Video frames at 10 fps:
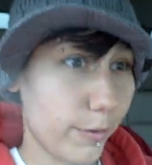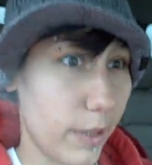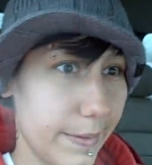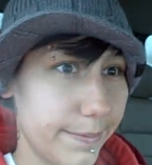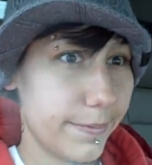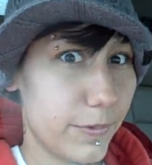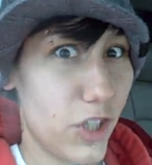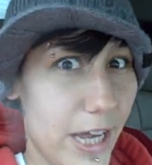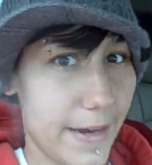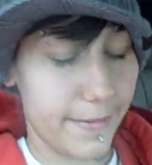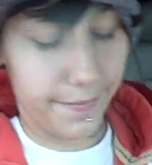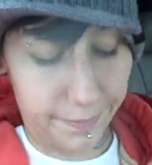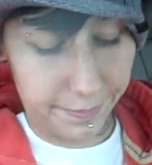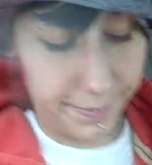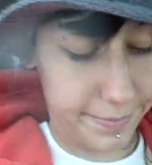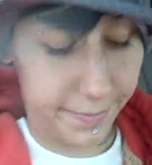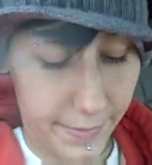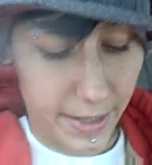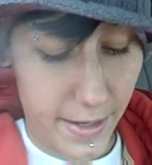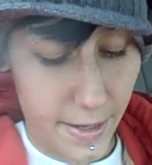well, Jen,
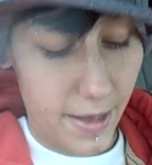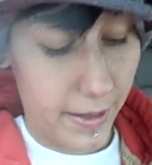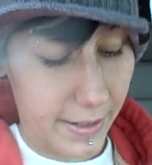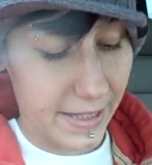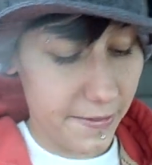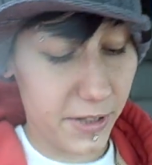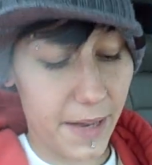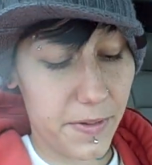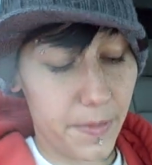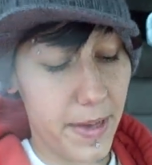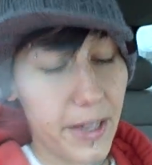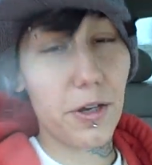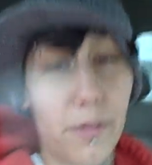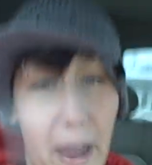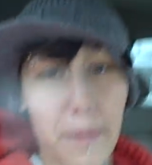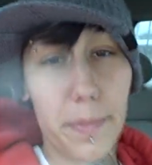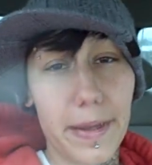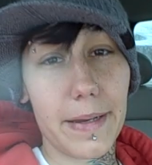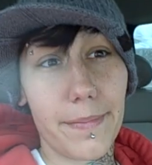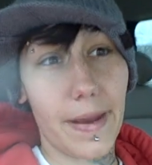because if it was up to me, you know right, I would
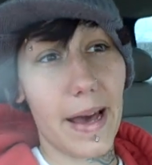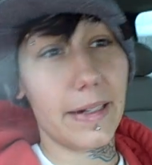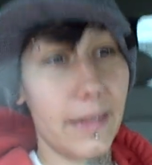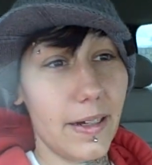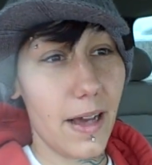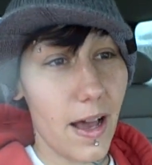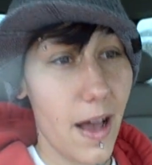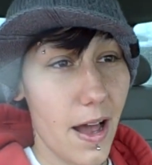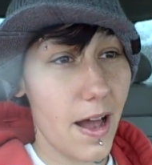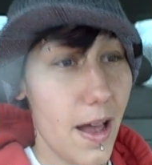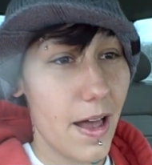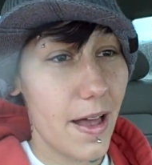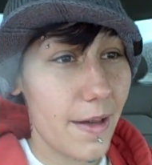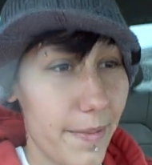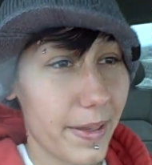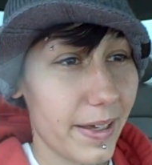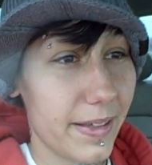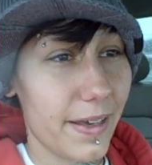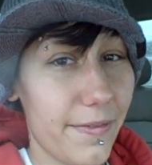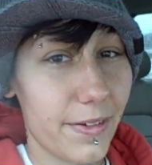be in bed because
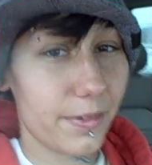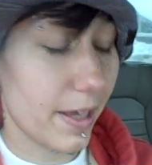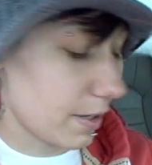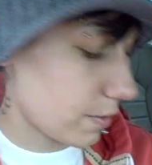I feel like